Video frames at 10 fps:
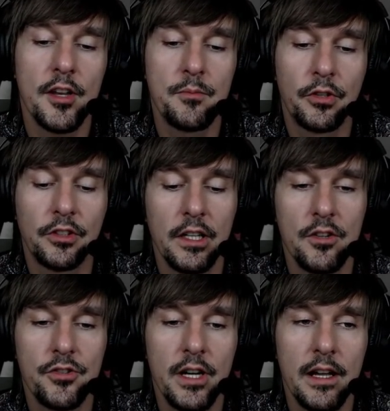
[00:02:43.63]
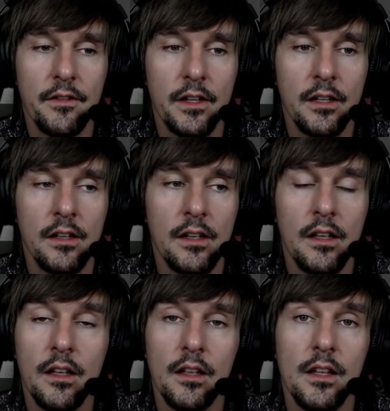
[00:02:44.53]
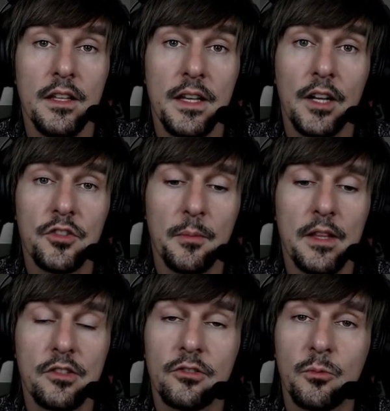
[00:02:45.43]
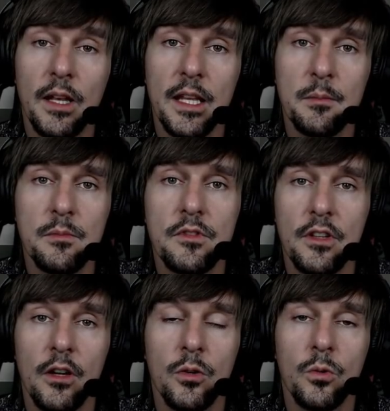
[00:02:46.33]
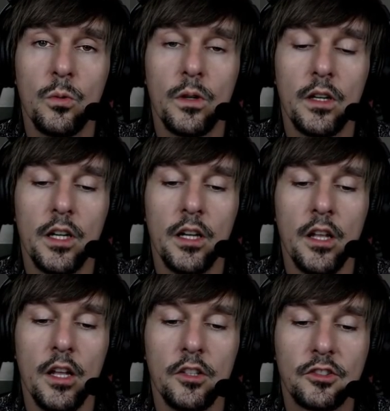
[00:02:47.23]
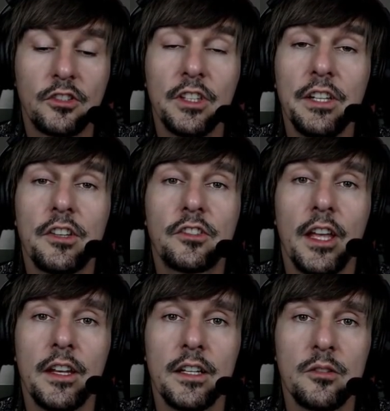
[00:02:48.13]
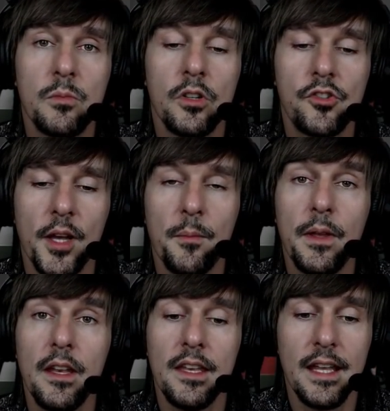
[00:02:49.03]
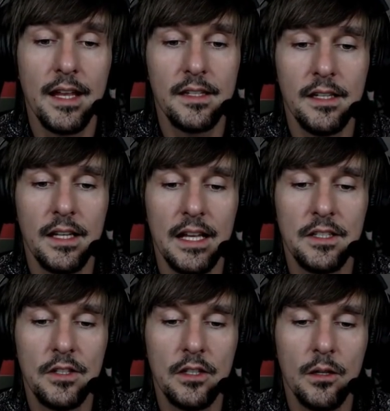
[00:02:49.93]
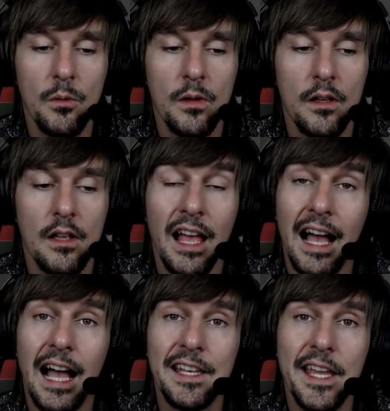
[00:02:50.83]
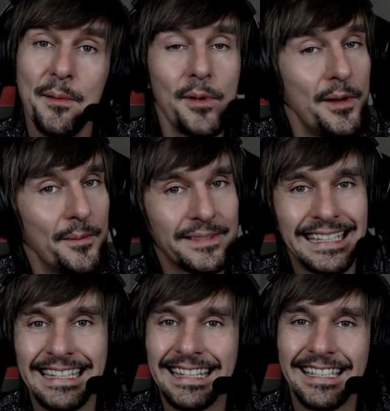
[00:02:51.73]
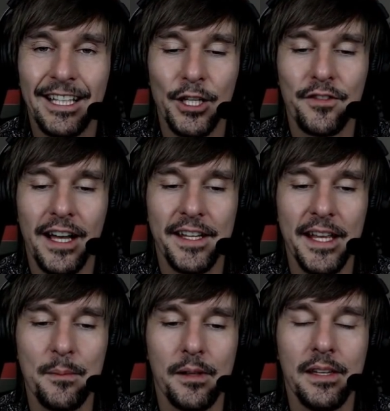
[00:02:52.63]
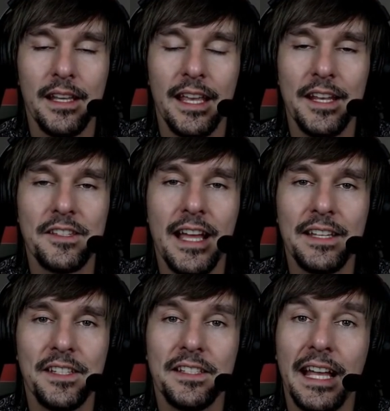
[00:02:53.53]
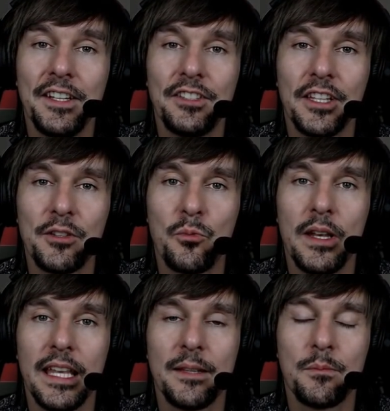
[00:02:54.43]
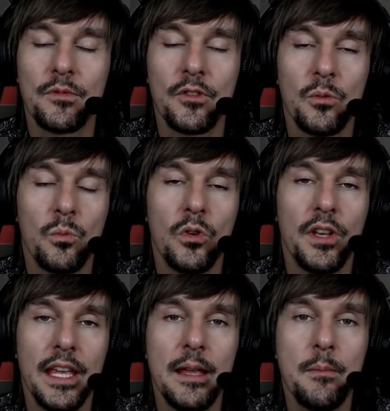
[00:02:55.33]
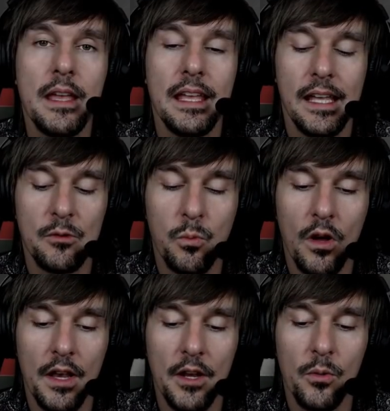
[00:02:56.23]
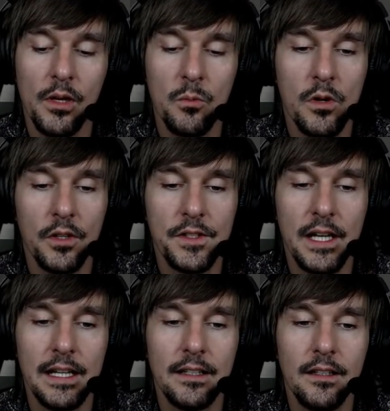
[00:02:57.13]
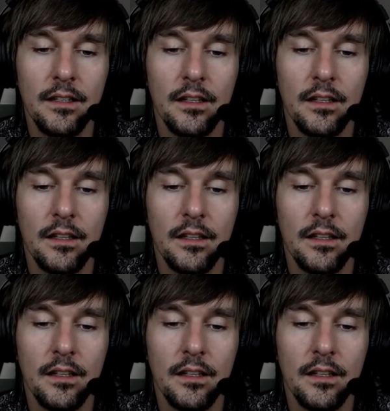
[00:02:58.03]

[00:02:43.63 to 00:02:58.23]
Brazilian driver. Nigel Mansell's Williams, who succeeded Senna as World Champion in 1992. R. Damon, love R. Damon, and his 1996 Williams that won him his one and only world title.